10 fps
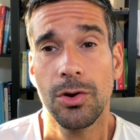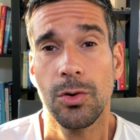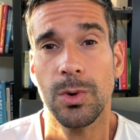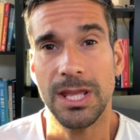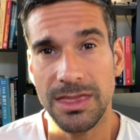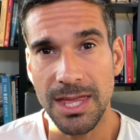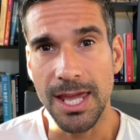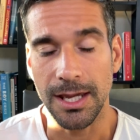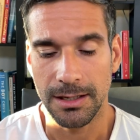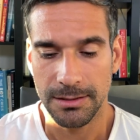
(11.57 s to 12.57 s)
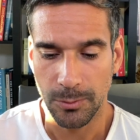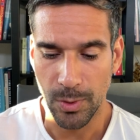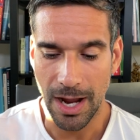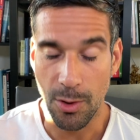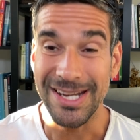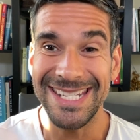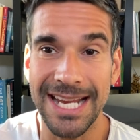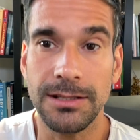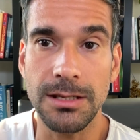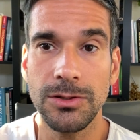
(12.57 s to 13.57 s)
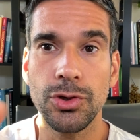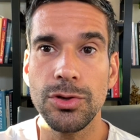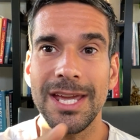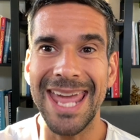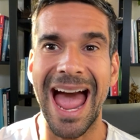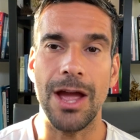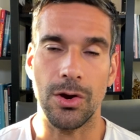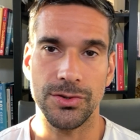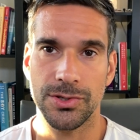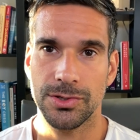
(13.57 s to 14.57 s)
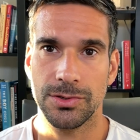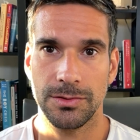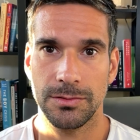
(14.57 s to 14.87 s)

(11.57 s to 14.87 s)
We think we are addicted to the chaos.